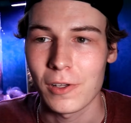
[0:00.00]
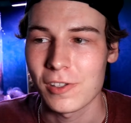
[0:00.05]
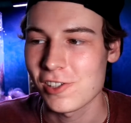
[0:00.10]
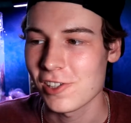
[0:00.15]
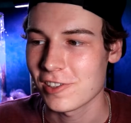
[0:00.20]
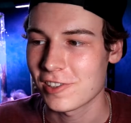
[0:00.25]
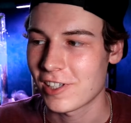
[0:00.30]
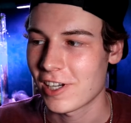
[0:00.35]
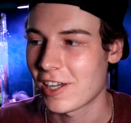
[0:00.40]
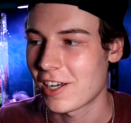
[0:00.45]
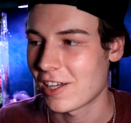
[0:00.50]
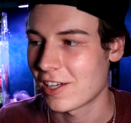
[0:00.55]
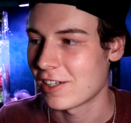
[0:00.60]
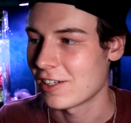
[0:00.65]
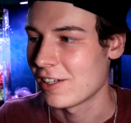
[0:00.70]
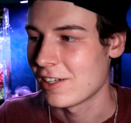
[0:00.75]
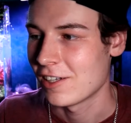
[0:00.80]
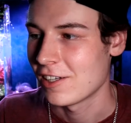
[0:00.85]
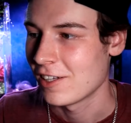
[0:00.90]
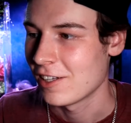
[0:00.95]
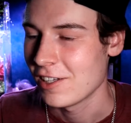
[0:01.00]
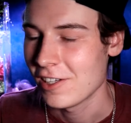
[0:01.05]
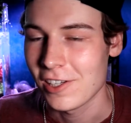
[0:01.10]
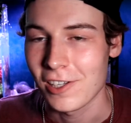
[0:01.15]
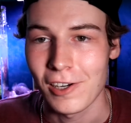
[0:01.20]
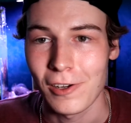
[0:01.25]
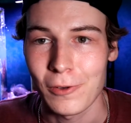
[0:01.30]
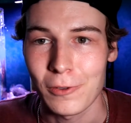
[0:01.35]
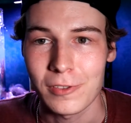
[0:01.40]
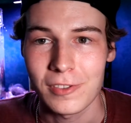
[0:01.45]
I was just kind of,
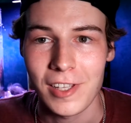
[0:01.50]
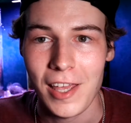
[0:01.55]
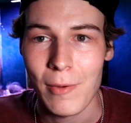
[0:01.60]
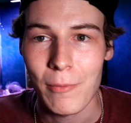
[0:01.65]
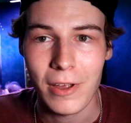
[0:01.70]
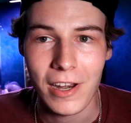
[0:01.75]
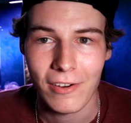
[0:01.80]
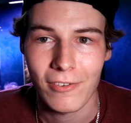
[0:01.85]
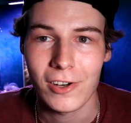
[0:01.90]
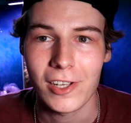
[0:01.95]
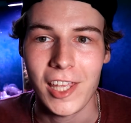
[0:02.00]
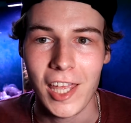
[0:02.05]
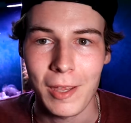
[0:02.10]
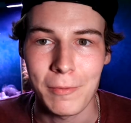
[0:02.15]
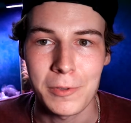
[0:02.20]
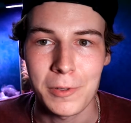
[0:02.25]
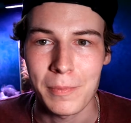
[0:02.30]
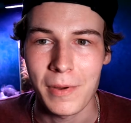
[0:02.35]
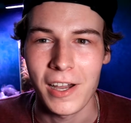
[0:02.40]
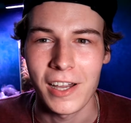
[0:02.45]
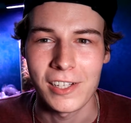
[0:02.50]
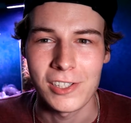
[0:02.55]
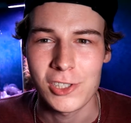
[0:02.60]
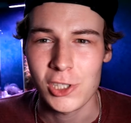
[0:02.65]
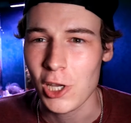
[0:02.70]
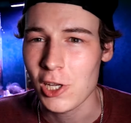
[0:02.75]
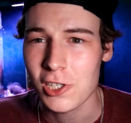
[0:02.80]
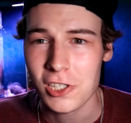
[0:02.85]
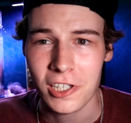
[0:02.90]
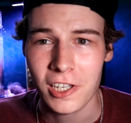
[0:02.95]
you know, saying whatever came to mind,
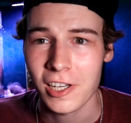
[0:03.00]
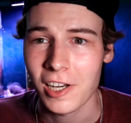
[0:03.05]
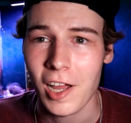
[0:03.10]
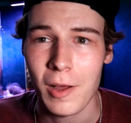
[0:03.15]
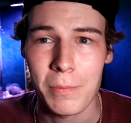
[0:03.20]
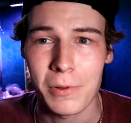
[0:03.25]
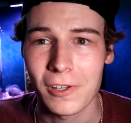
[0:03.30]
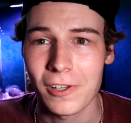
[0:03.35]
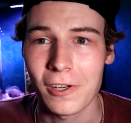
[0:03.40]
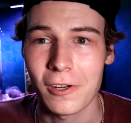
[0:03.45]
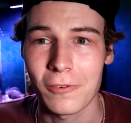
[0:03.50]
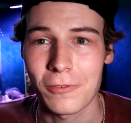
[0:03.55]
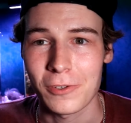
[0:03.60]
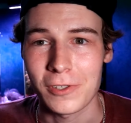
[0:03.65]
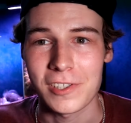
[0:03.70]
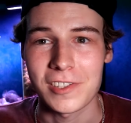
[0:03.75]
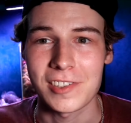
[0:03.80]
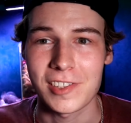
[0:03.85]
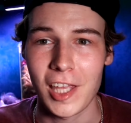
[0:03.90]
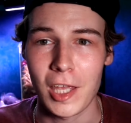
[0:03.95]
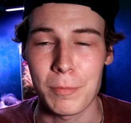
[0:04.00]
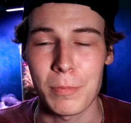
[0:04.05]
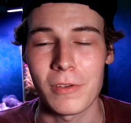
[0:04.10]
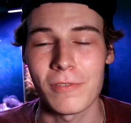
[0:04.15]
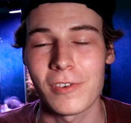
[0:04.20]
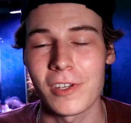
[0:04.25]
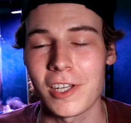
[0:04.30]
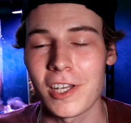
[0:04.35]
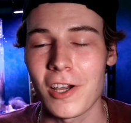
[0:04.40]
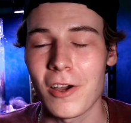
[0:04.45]
changing it up a little for a
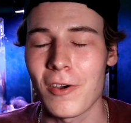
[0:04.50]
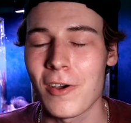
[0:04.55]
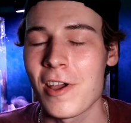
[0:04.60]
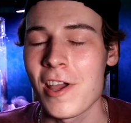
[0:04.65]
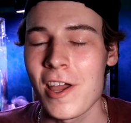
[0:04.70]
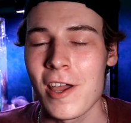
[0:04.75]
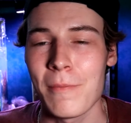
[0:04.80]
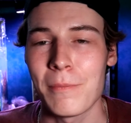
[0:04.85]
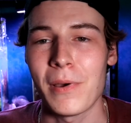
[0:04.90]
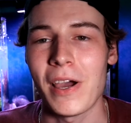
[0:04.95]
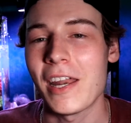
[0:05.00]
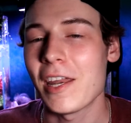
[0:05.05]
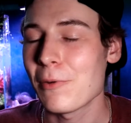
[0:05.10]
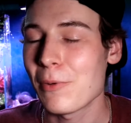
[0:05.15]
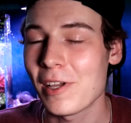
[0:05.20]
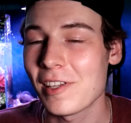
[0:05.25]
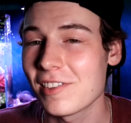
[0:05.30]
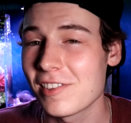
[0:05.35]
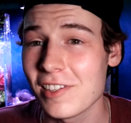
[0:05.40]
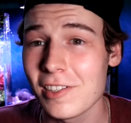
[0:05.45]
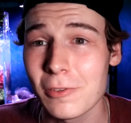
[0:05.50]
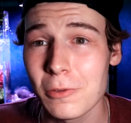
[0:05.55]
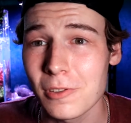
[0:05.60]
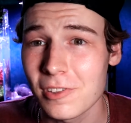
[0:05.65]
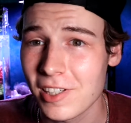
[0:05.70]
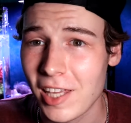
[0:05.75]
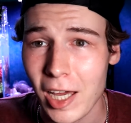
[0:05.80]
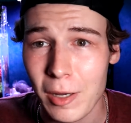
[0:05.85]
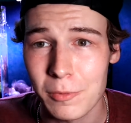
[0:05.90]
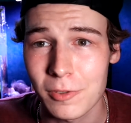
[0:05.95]
scaping video. But anyways, this
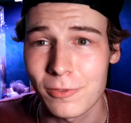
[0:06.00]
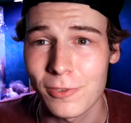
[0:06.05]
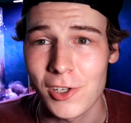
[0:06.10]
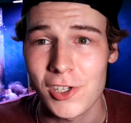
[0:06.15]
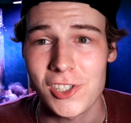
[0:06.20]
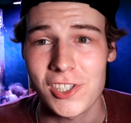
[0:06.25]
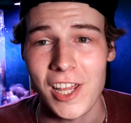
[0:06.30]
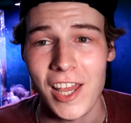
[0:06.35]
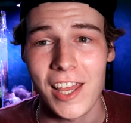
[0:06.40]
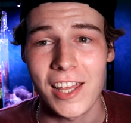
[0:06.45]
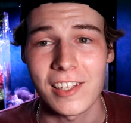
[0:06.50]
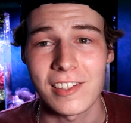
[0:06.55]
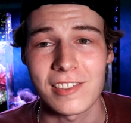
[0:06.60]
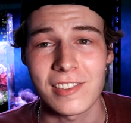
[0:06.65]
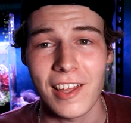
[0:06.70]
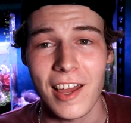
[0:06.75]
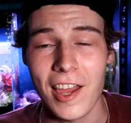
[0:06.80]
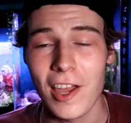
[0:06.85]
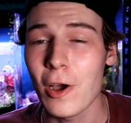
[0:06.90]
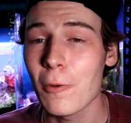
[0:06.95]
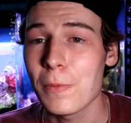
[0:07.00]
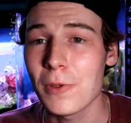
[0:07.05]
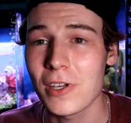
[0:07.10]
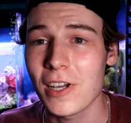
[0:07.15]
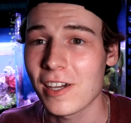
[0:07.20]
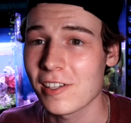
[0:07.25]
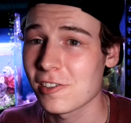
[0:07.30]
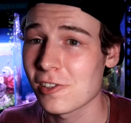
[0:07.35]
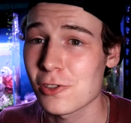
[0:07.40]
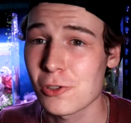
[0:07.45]
was KalemsFishtanks. I hope you
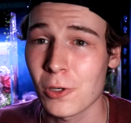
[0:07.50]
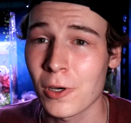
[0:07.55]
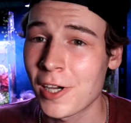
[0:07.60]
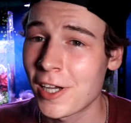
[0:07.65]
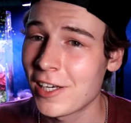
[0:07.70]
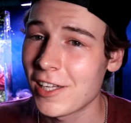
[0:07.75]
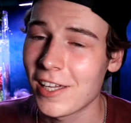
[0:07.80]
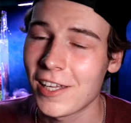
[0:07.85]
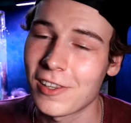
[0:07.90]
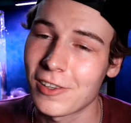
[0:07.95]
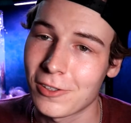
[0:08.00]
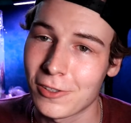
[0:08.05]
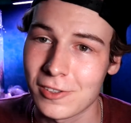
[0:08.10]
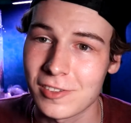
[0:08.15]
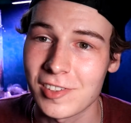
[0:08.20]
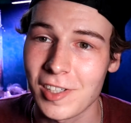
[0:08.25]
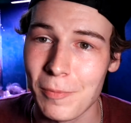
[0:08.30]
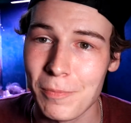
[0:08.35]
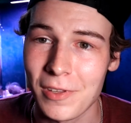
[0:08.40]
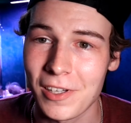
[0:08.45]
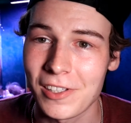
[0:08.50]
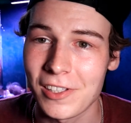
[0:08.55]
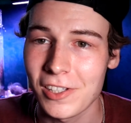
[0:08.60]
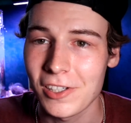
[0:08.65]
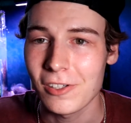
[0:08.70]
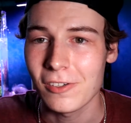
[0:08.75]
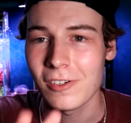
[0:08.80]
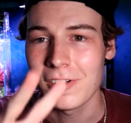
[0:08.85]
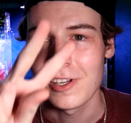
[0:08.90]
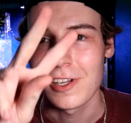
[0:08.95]
guys enjoyed and learned something
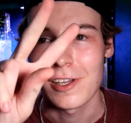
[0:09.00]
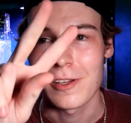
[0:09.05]
new.